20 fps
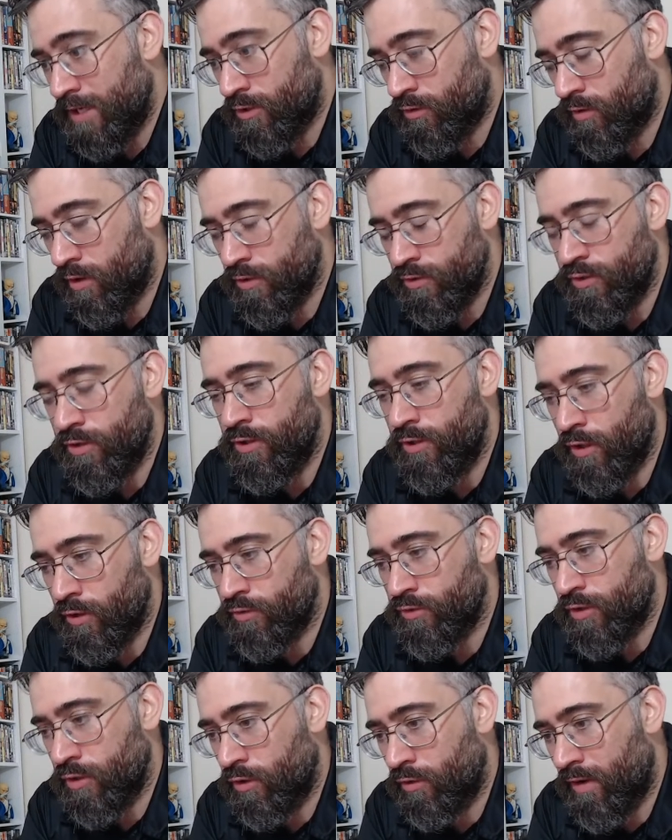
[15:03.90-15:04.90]
are answered and
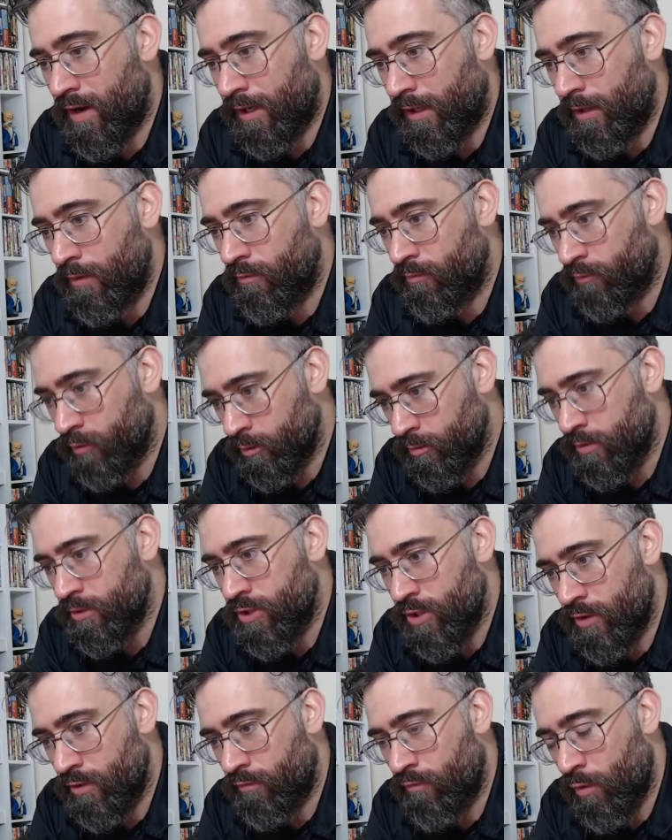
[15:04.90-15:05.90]
answered correctly, so
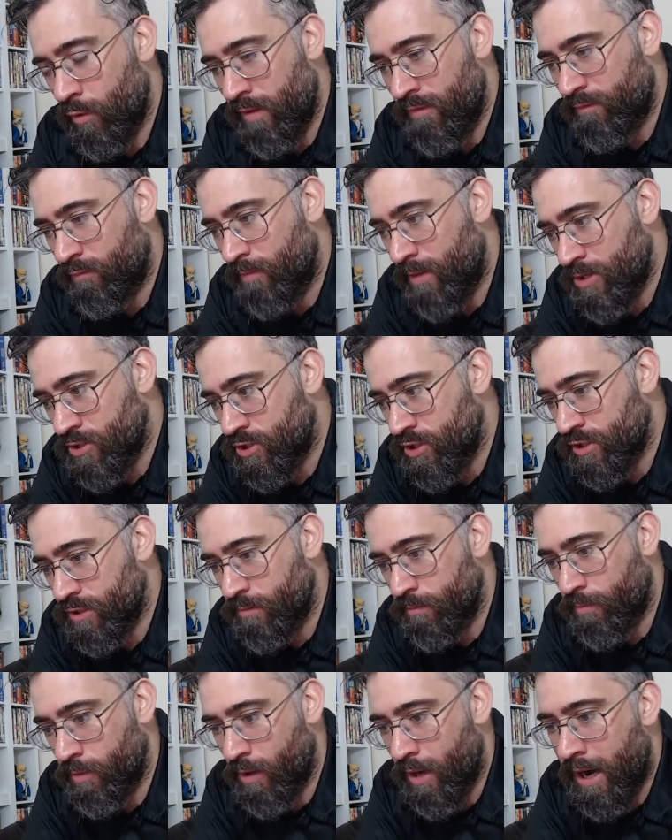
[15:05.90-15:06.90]
the wrong information isn't
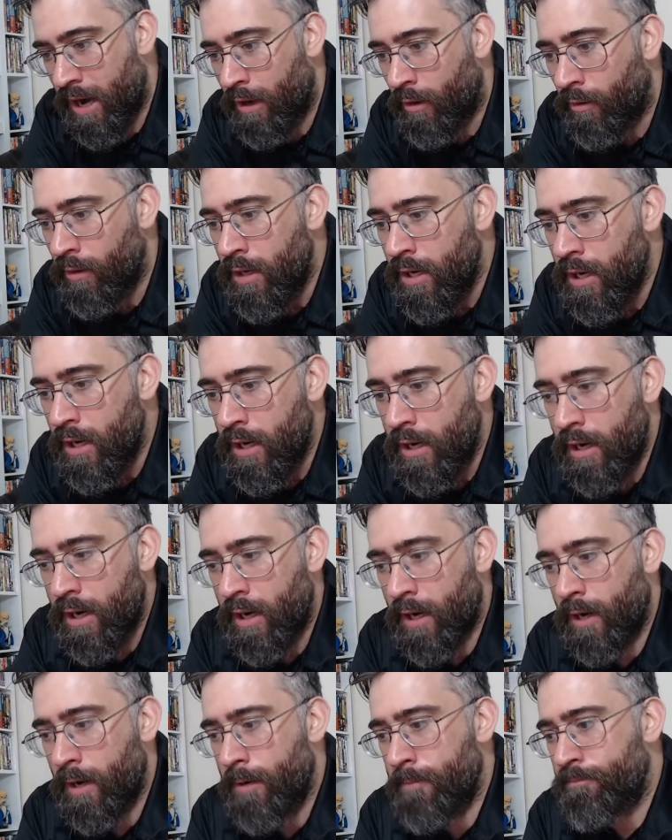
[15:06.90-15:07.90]
put out.
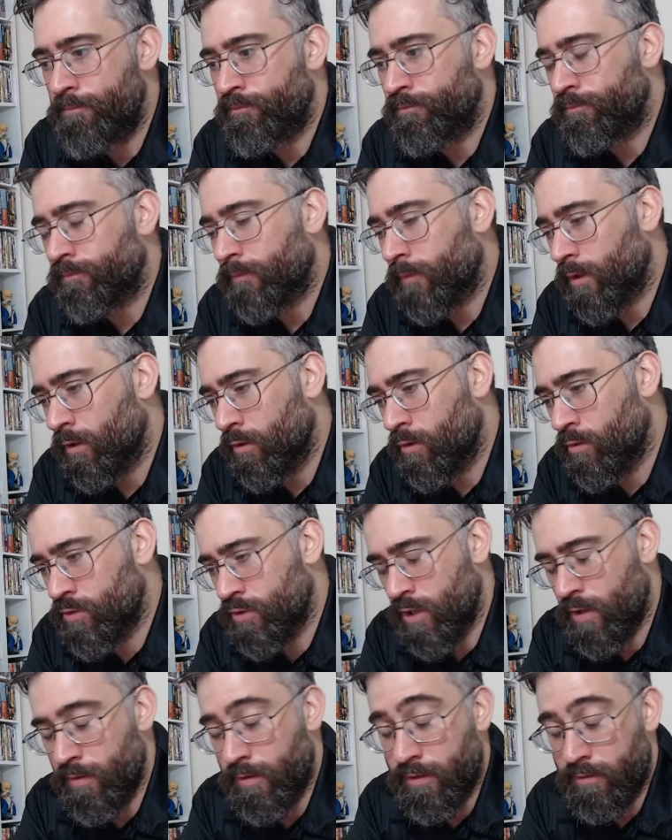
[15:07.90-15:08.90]

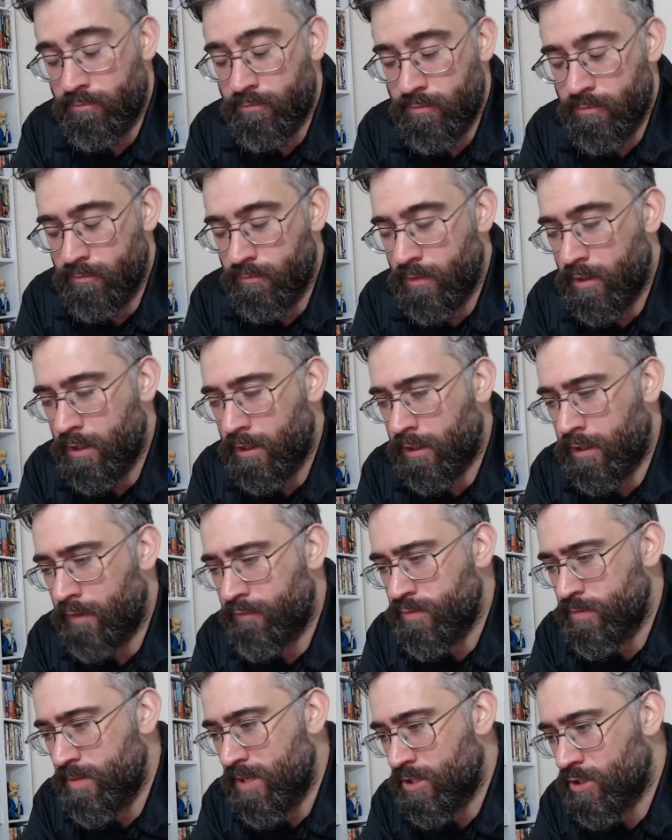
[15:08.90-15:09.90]
Also, it gives
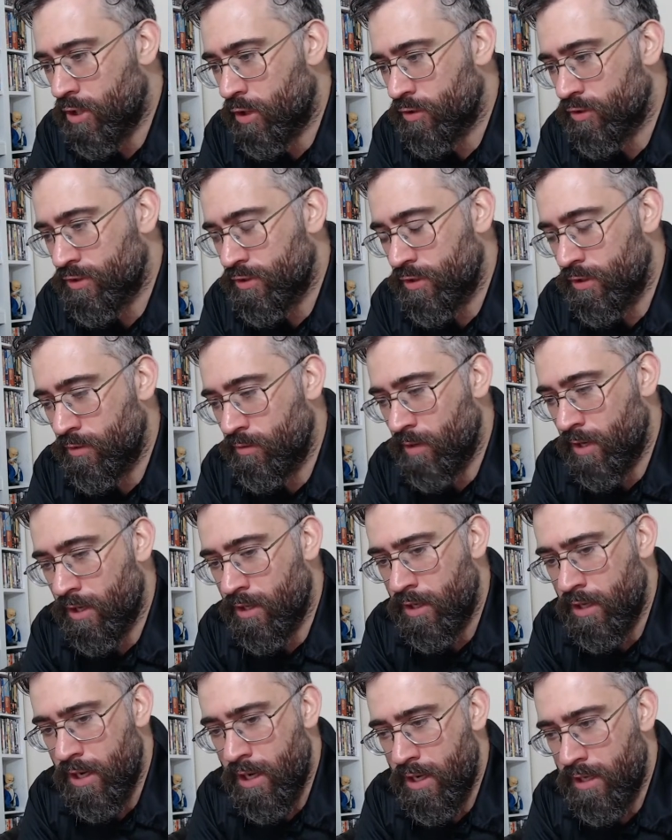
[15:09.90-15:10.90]
me a chance to
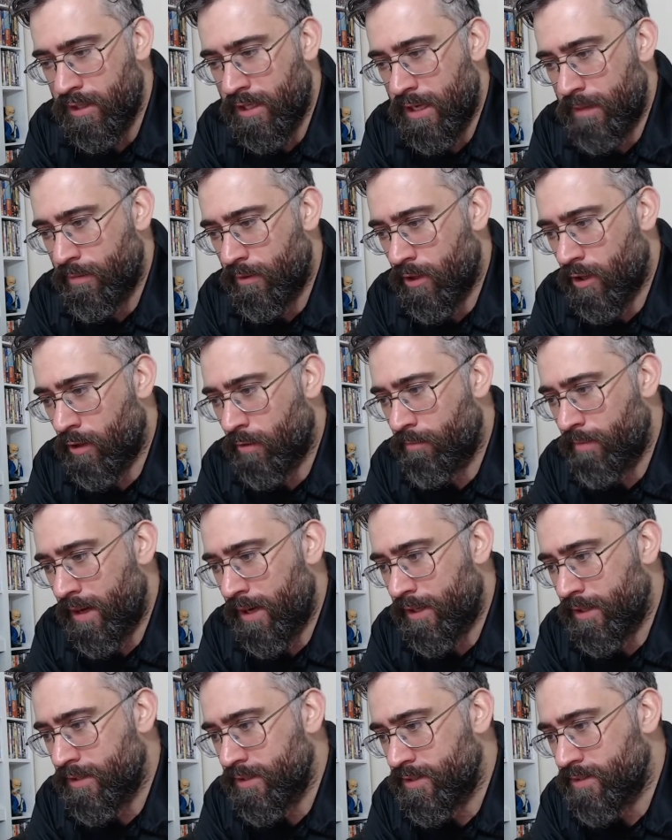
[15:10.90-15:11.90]
keep an eye on Ben
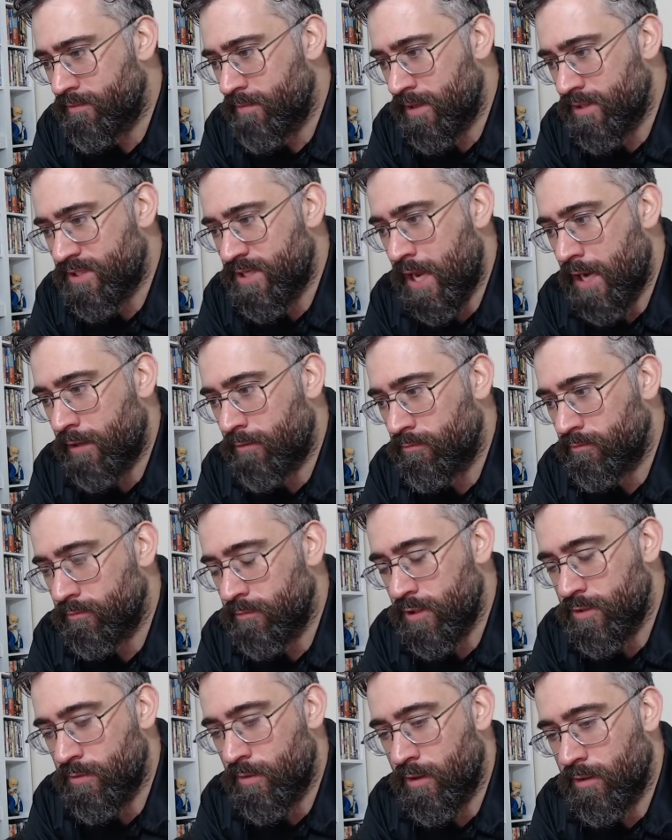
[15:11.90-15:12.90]
and Seng
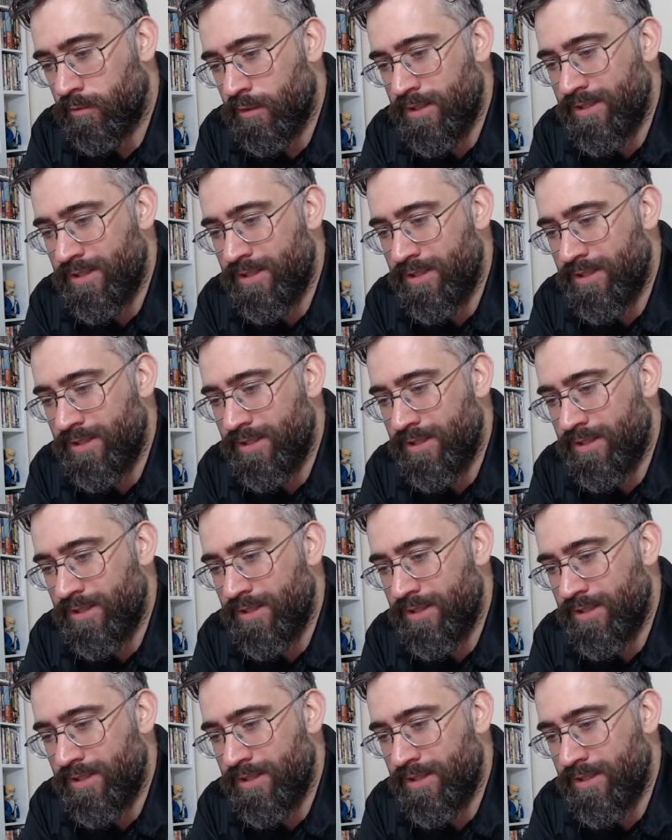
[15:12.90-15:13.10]
as well.